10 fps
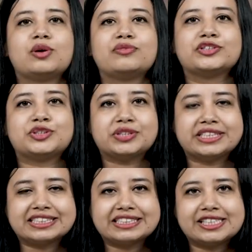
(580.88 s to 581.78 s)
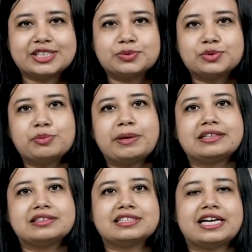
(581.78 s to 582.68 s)
all for today. Stay tuned to
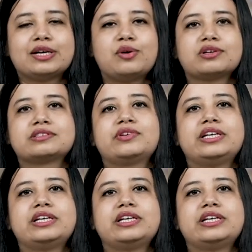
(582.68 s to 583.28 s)
Medical Dialogues for